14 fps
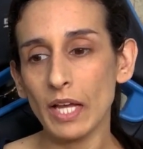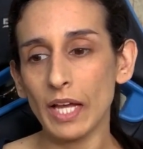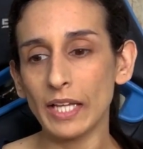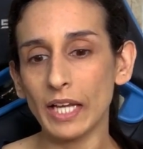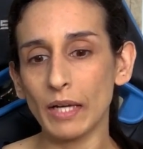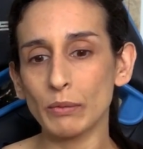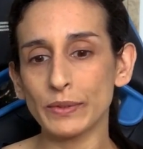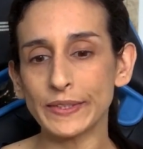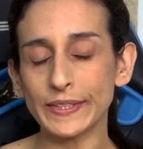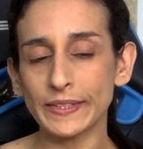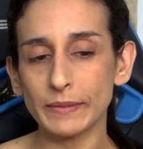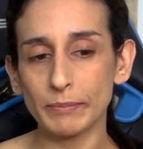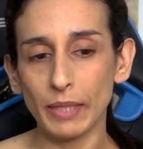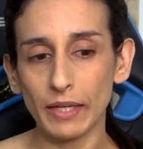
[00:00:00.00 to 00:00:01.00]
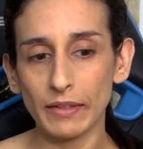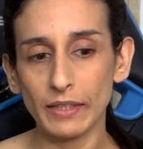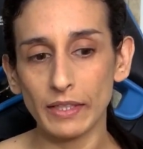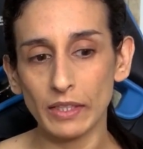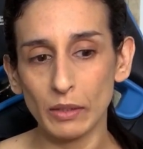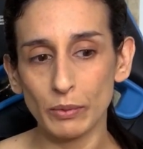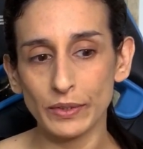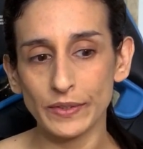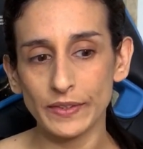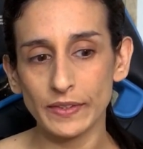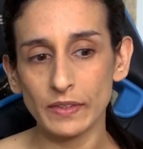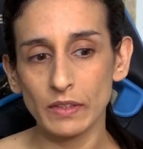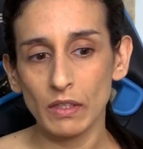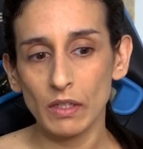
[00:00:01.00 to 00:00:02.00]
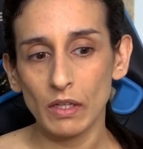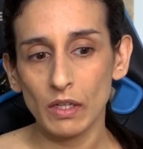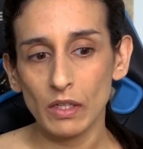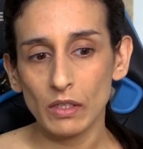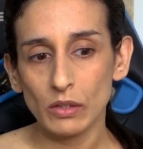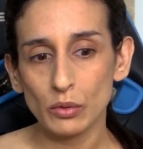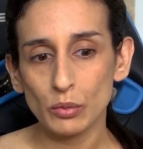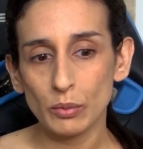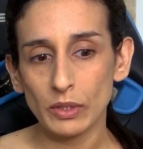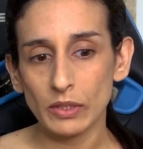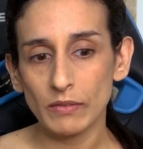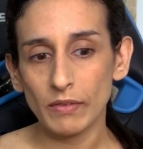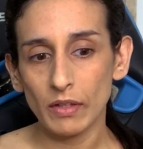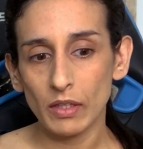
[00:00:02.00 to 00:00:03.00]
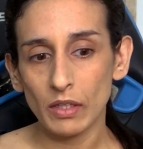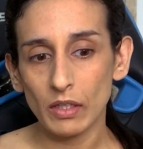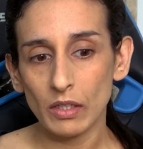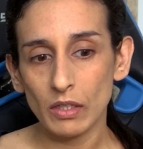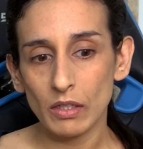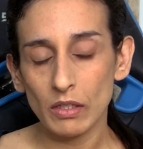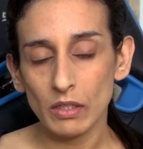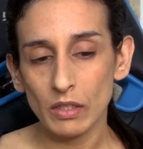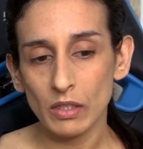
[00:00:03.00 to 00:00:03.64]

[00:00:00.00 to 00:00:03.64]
and I was, back then I was 22.